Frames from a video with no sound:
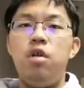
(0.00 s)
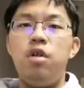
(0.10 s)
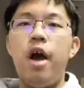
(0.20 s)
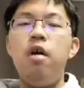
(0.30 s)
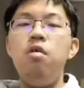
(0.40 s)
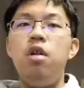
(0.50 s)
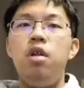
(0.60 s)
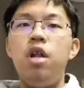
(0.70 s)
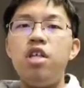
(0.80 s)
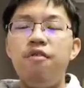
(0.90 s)
Now,
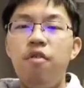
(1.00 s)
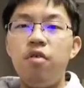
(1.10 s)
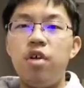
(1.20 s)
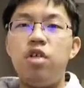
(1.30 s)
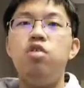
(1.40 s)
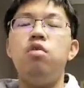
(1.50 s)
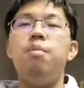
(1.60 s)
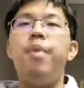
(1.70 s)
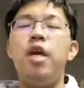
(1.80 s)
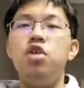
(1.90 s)
let's focus to the
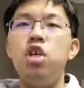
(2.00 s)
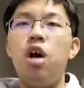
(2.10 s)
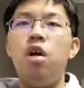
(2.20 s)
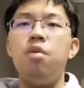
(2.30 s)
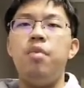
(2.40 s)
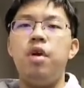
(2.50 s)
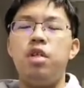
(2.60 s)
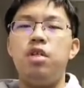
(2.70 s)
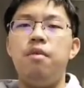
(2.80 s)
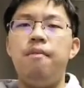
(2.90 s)
Beijing
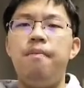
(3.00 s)
Olympics.